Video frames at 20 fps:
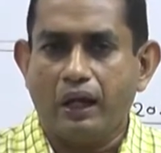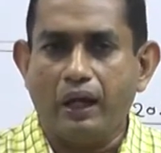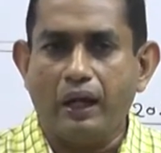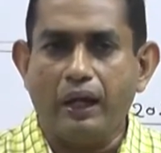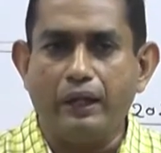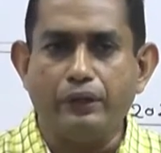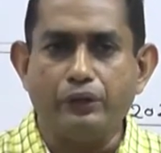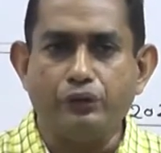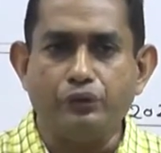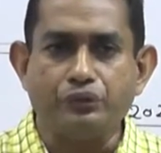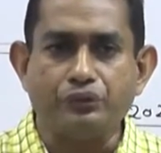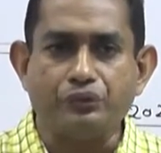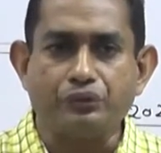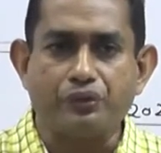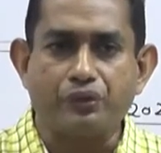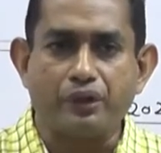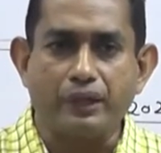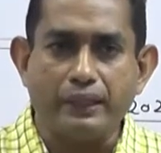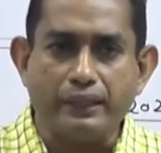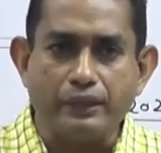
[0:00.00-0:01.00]
And you
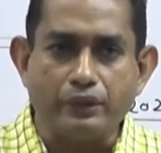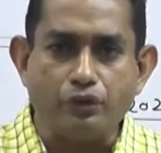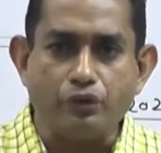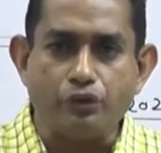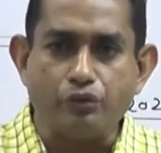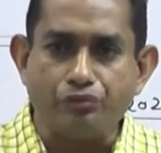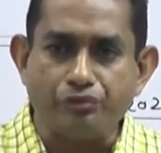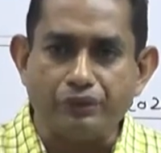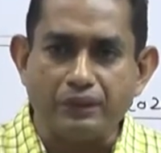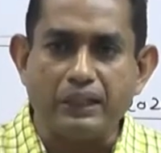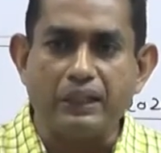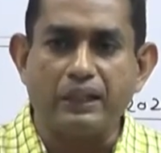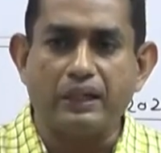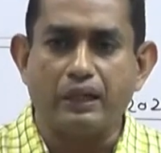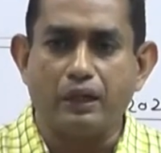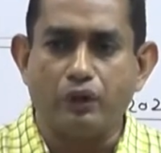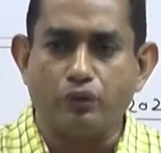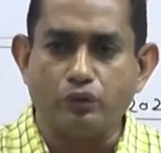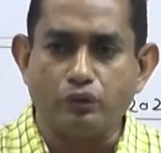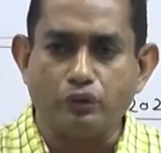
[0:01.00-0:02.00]
tried to figure
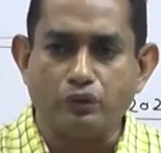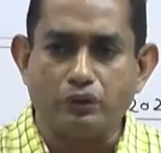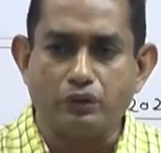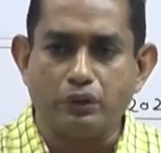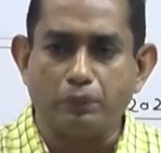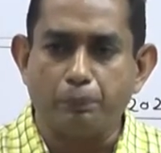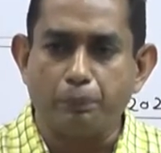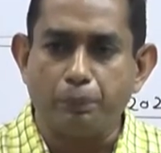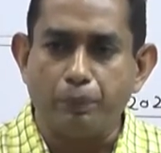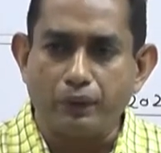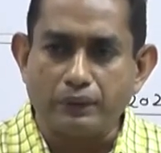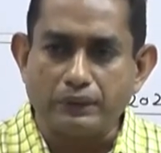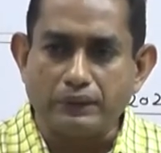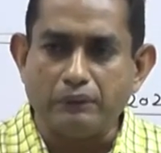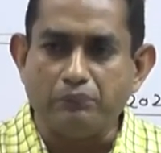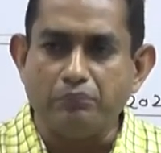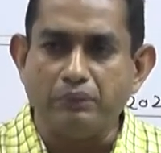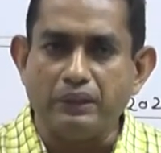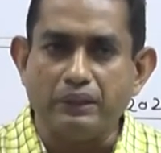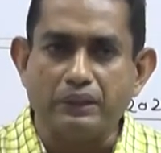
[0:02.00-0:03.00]
out
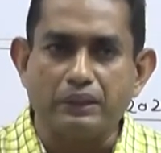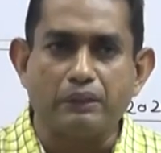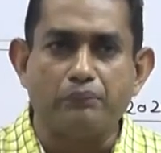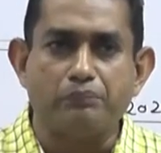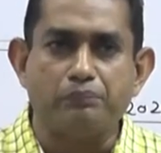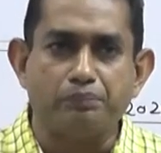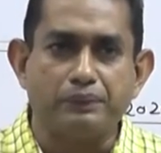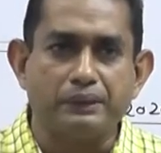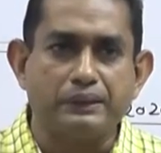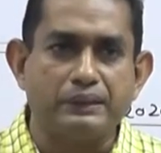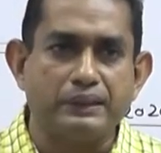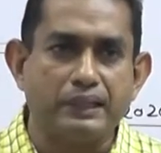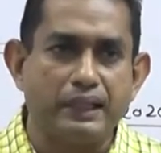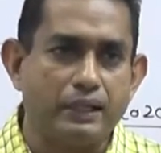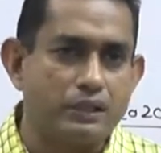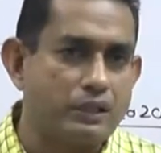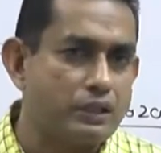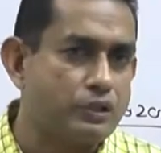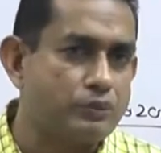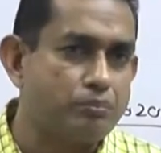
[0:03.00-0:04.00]
possible
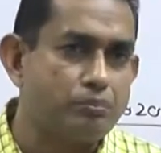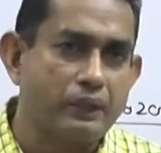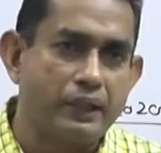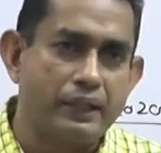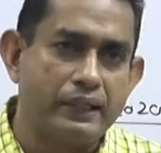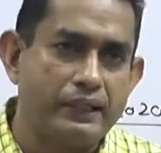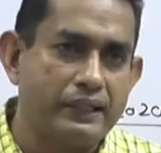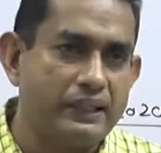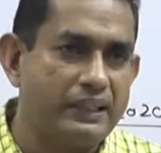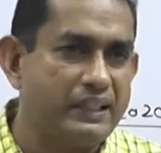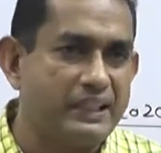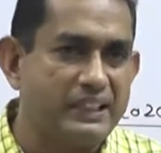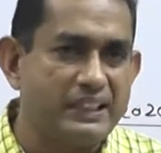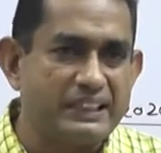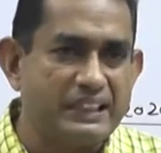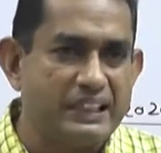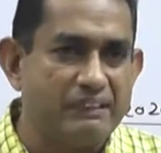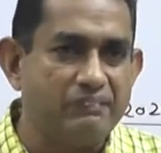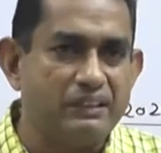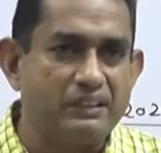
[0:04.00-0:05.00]
compensations by
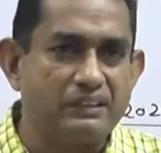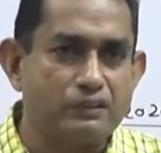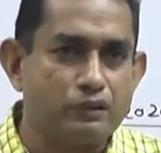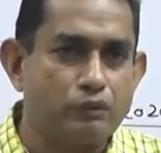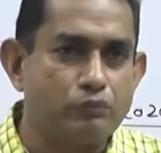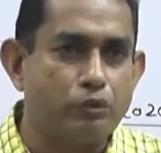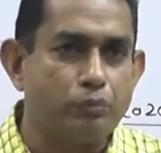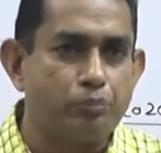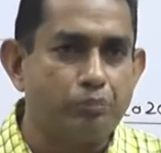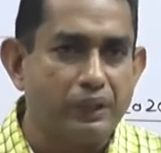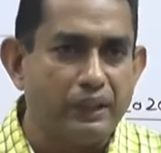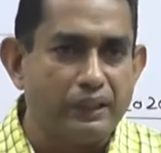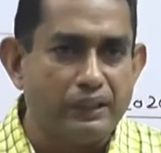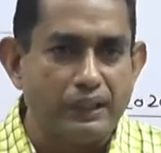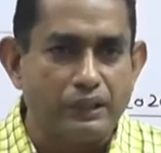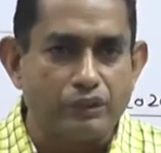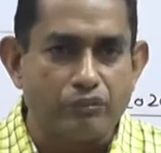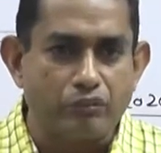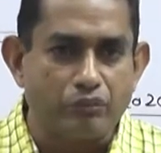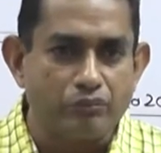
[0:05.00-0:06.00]
receiving some
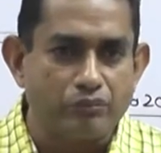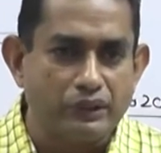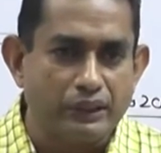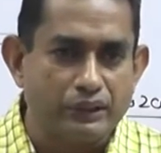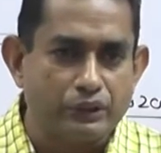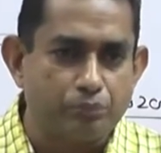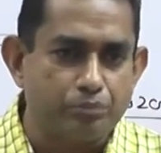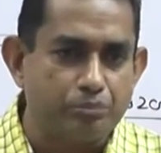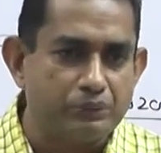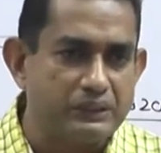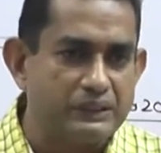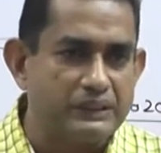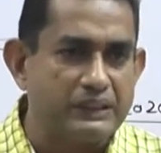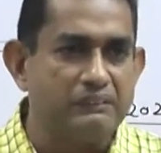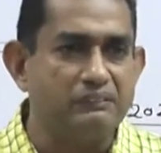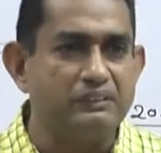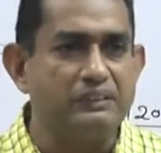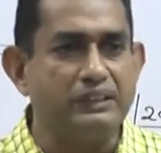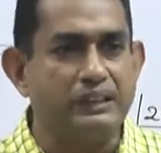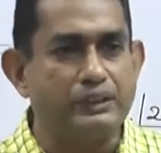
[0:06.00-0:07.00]
opinion from the experts.
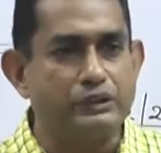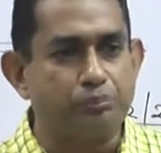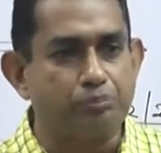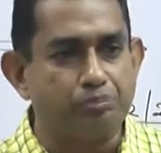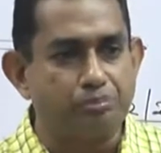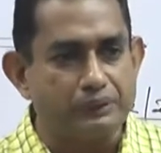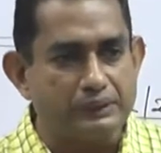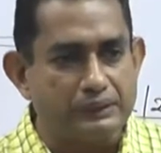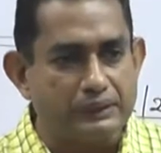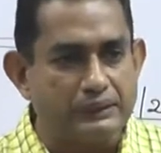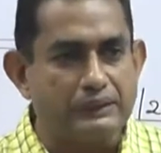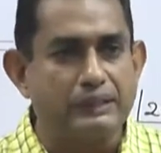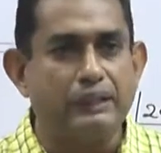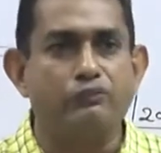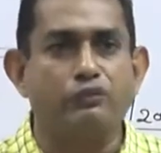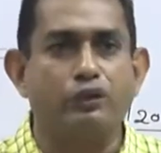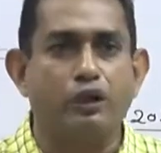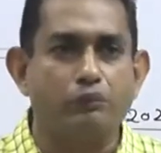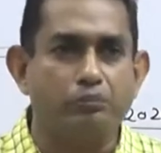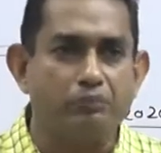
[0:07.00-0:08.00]
Even the experts
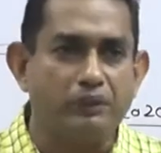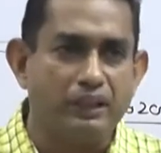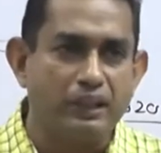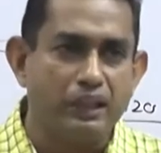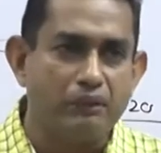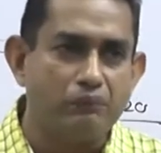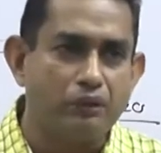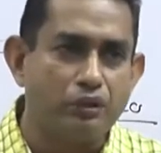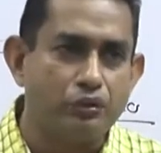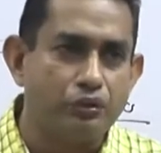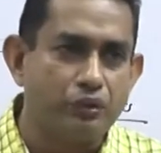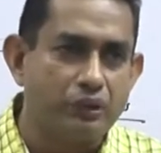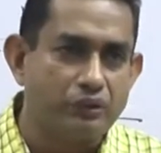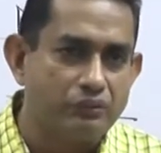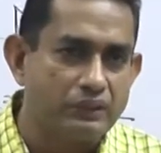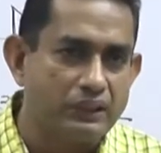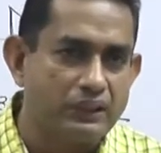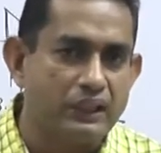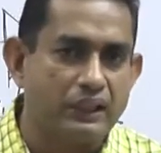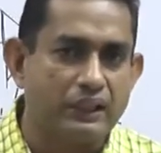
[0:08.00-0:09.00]
have not been able to
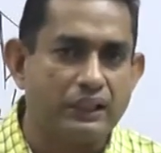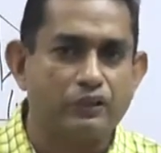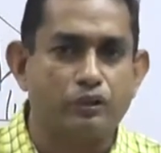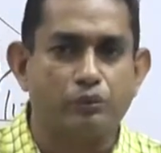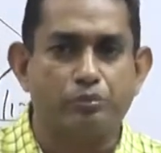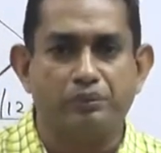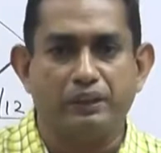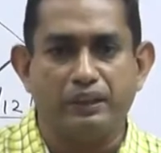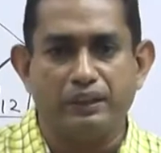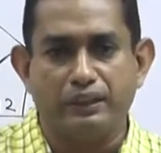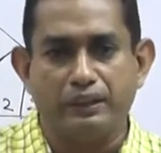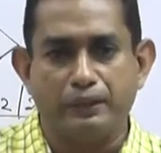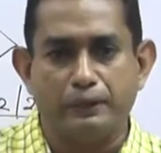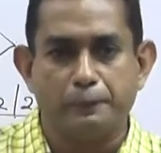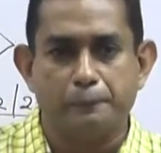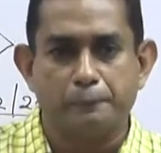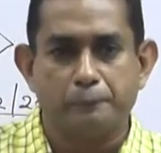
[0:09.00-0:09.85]
give the correct opinion.